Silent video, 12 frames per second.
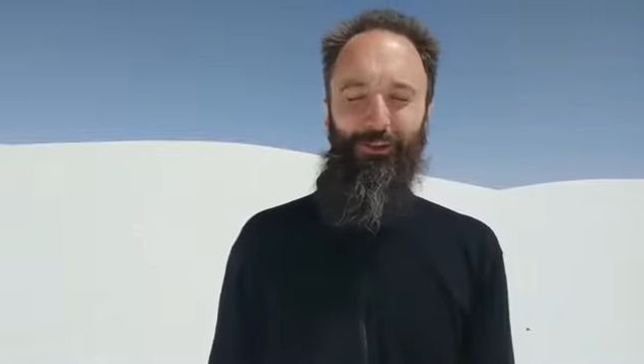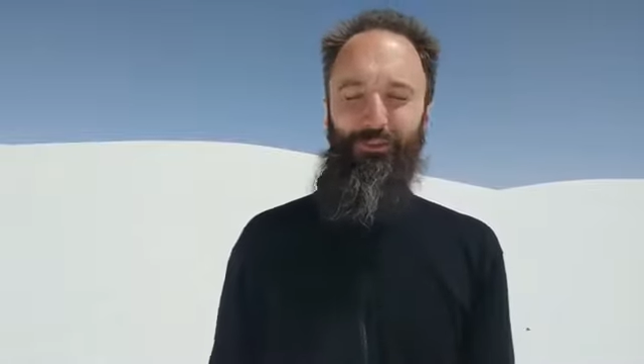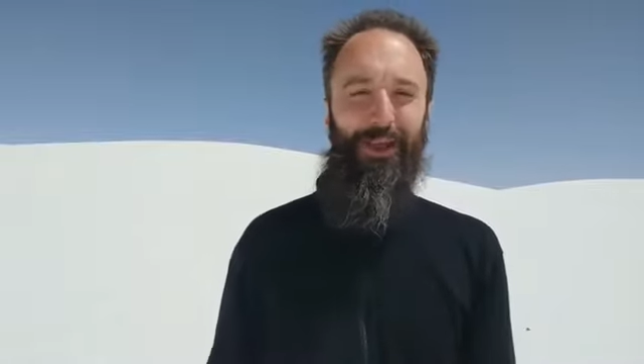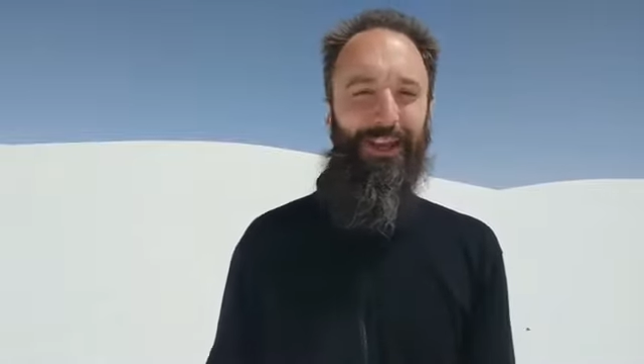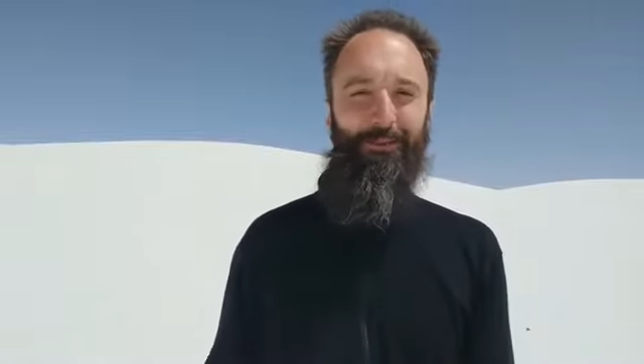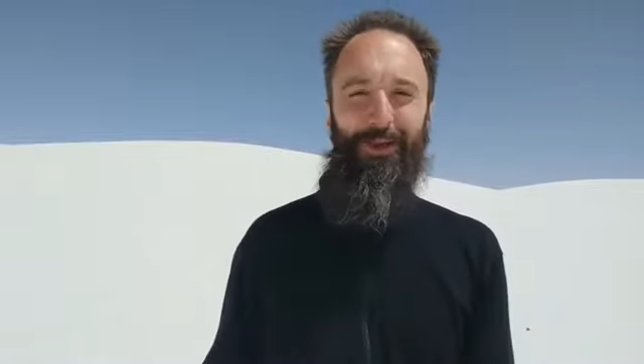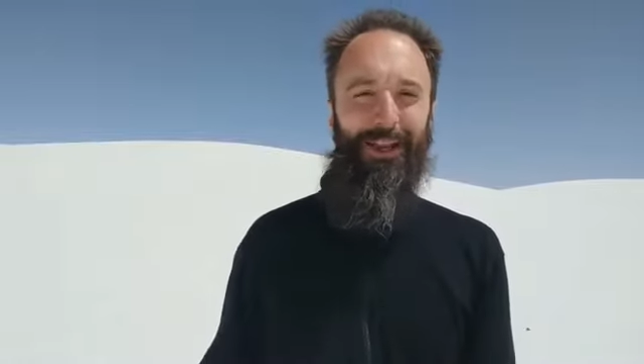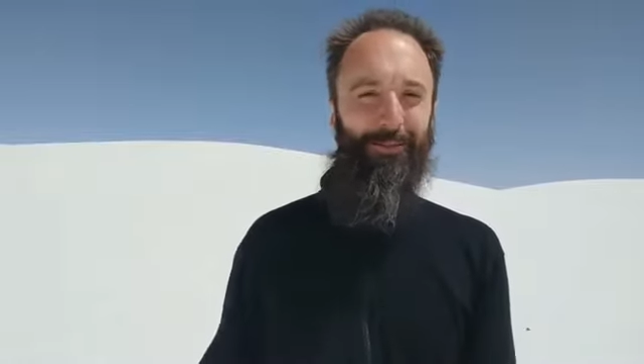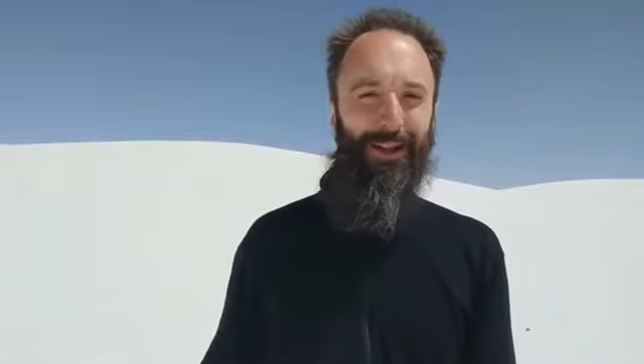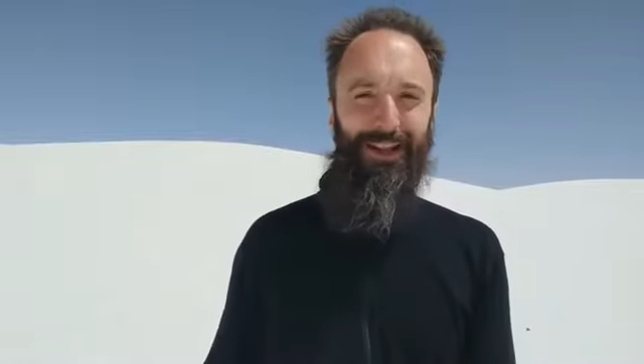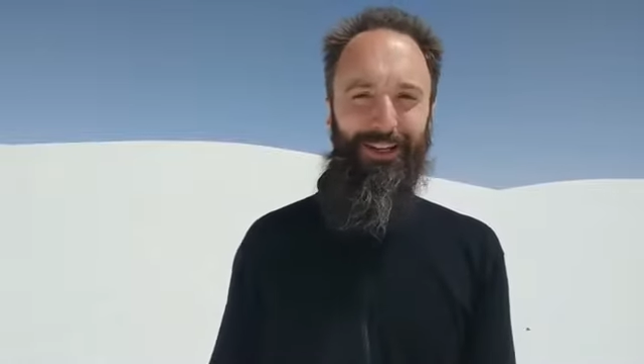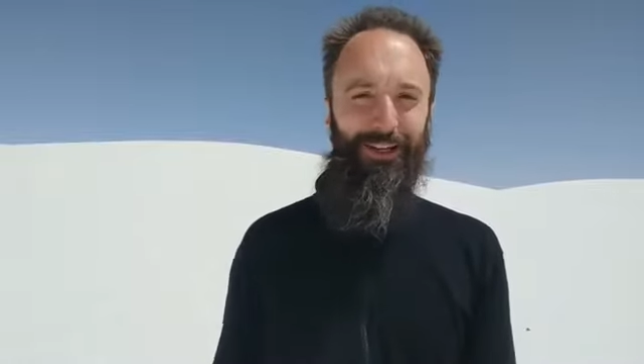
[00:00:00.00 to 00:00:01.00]

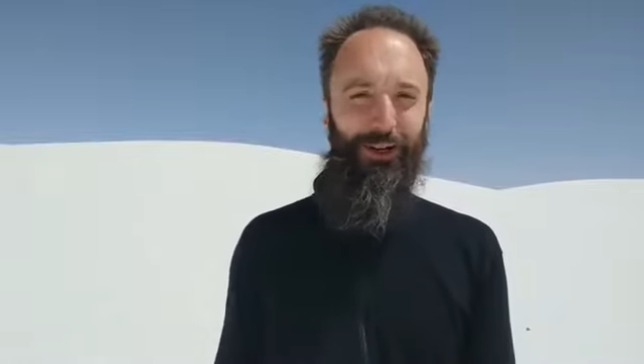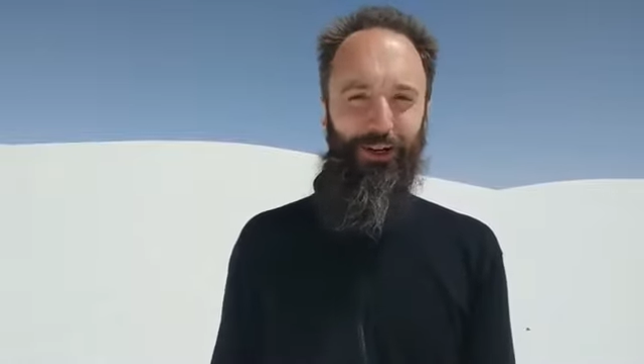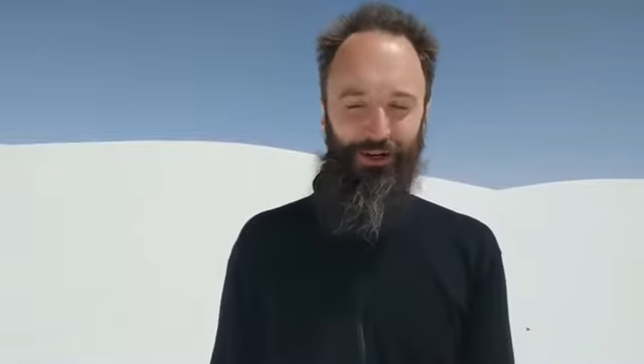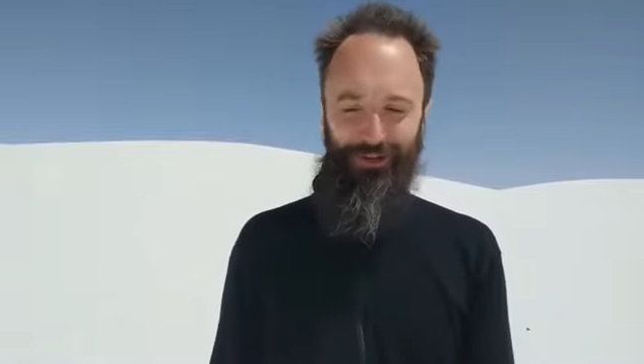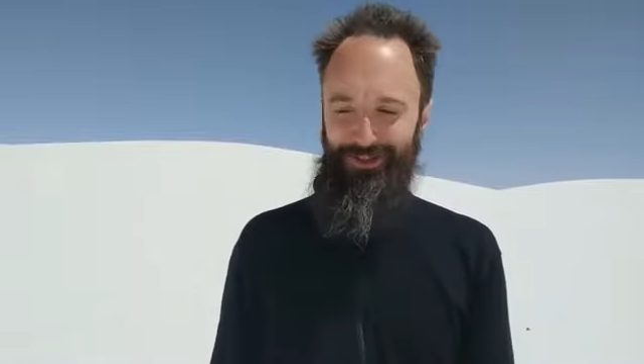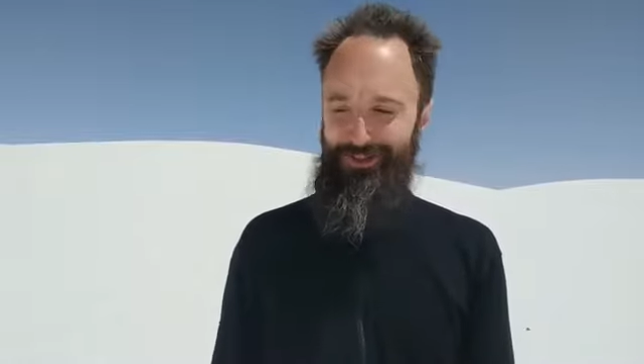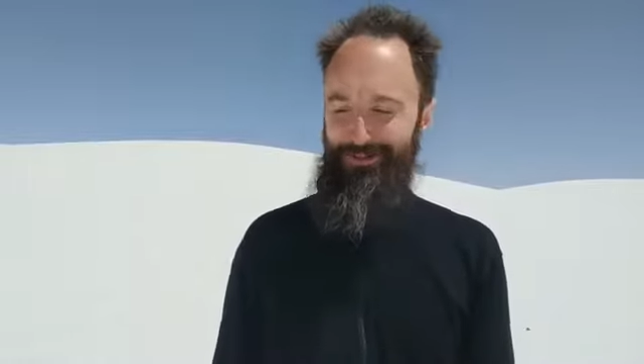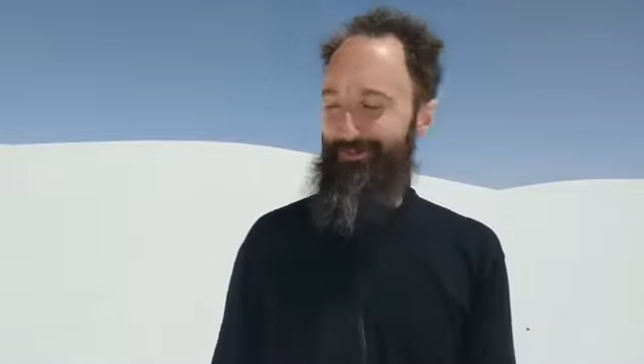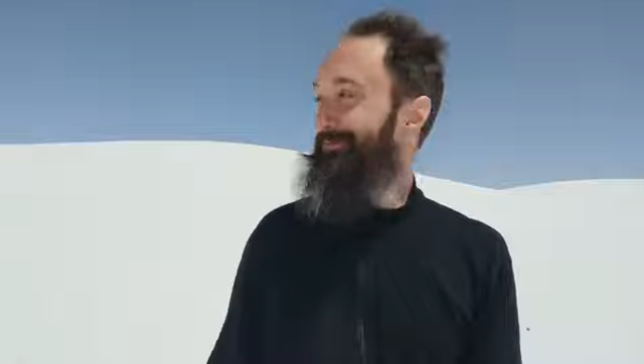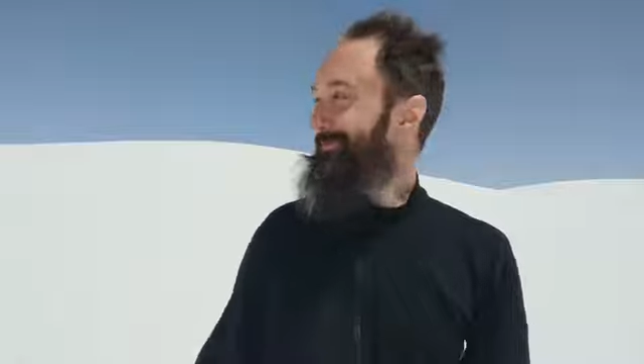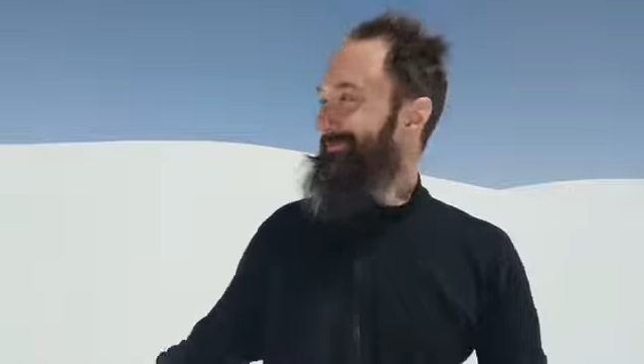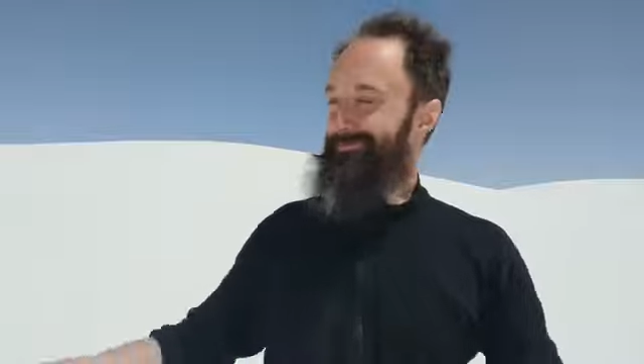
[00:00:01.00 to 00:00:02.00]
many years,
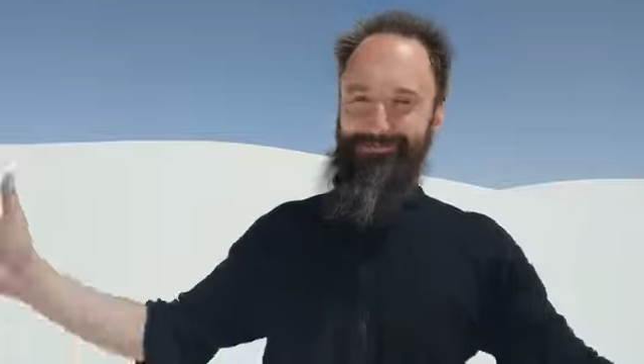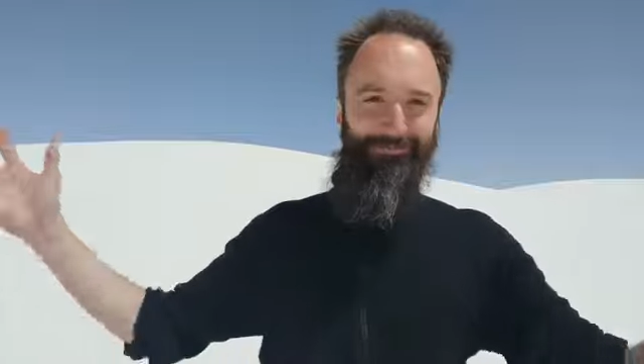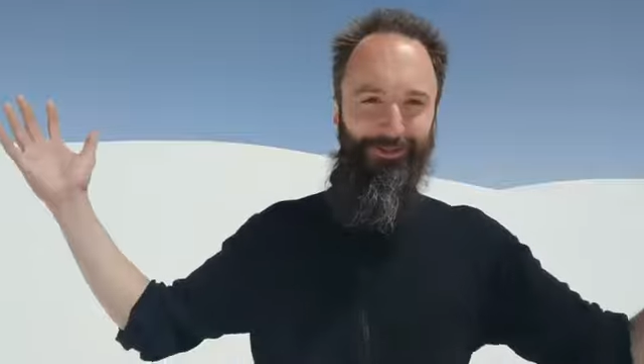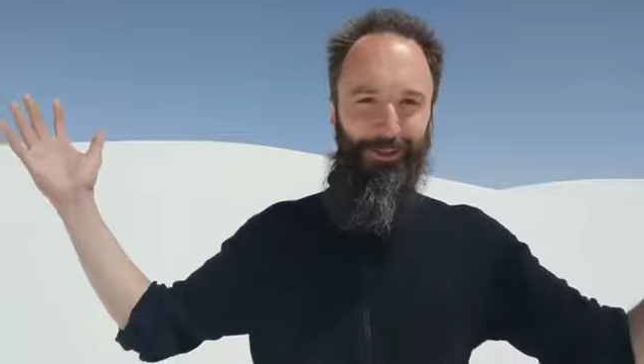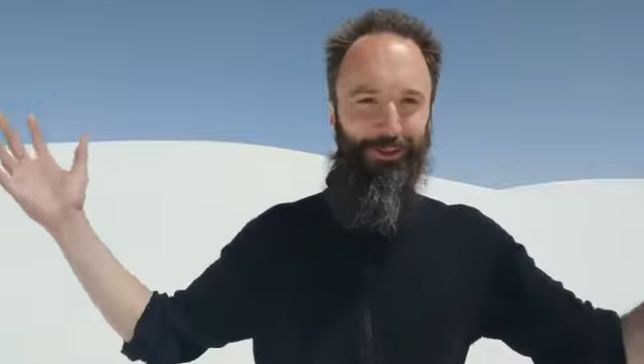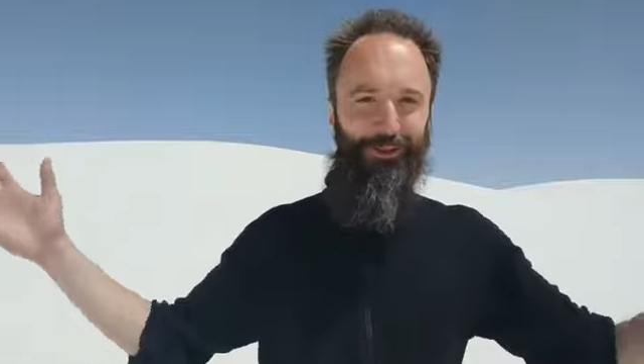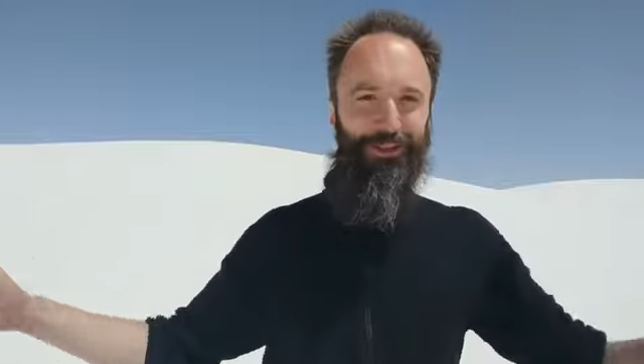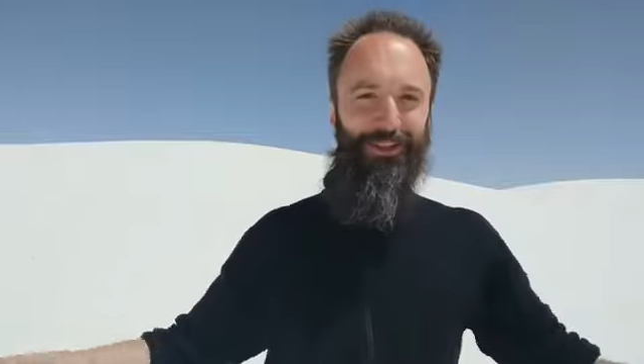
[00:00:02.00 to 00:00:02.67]
there's